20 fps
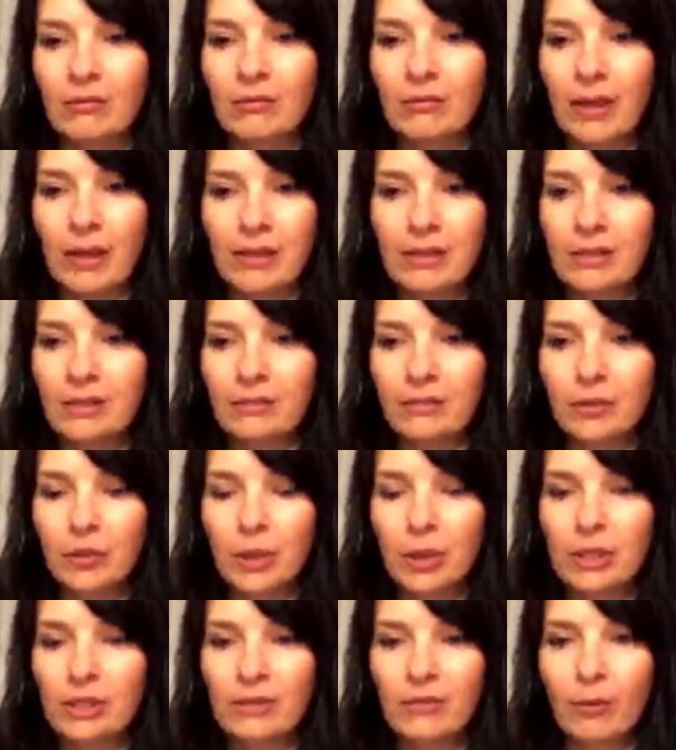massive
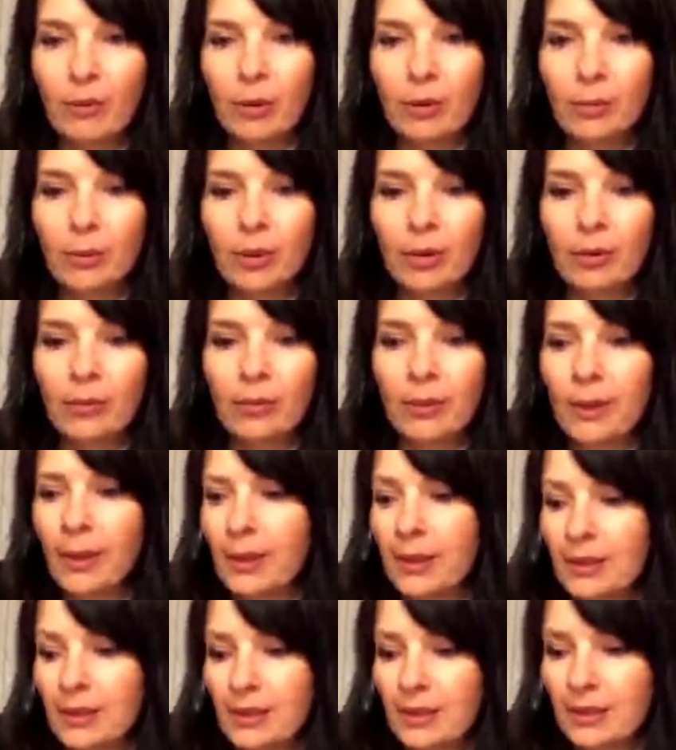transformer
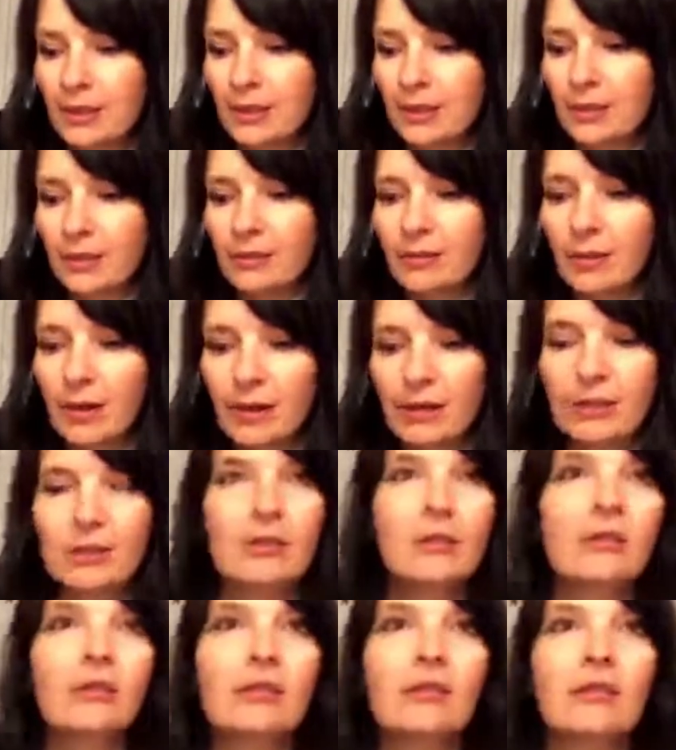because it's a
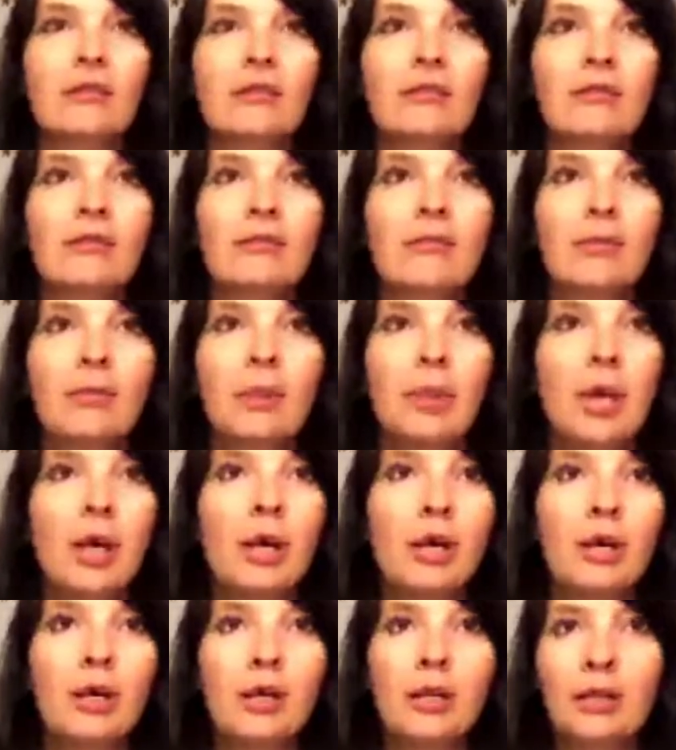US
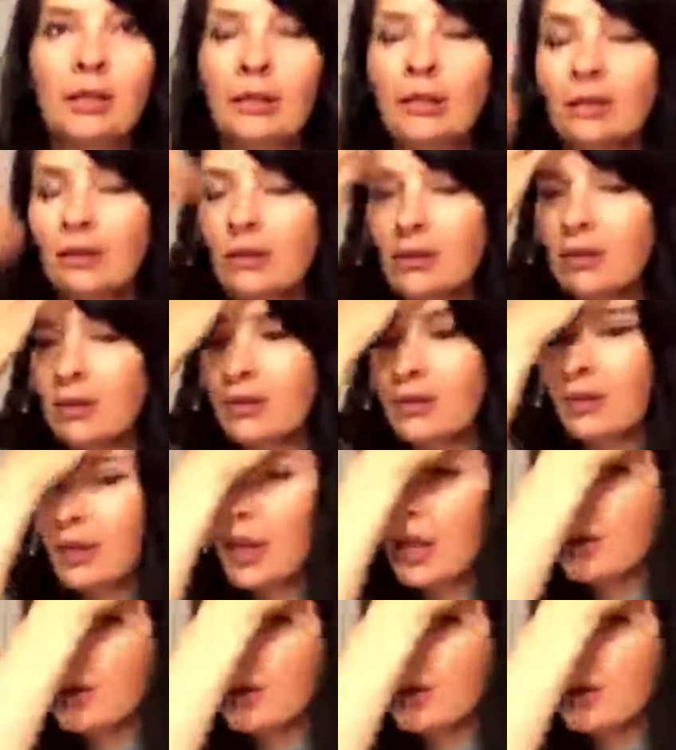plug and all of